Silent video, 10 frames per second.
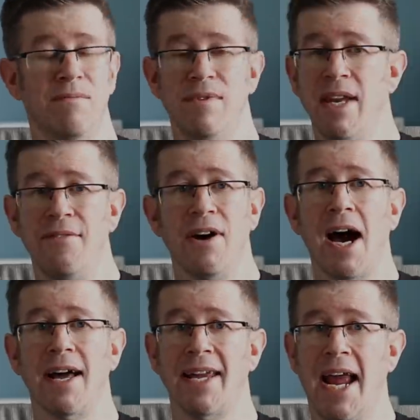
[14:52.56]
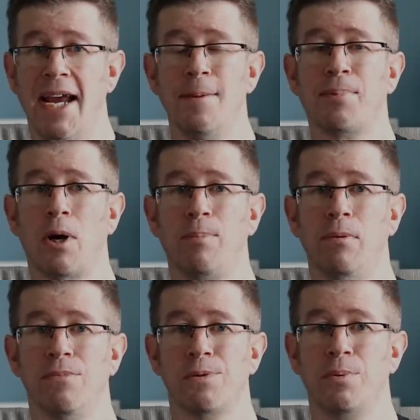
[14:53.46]
never had any
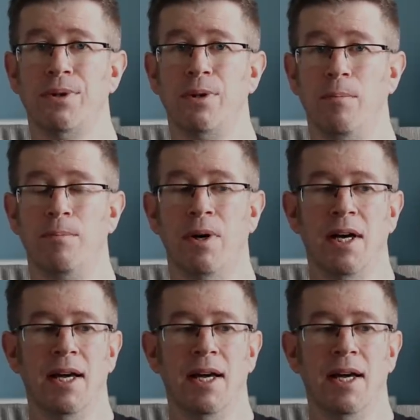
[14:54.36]
problems with them.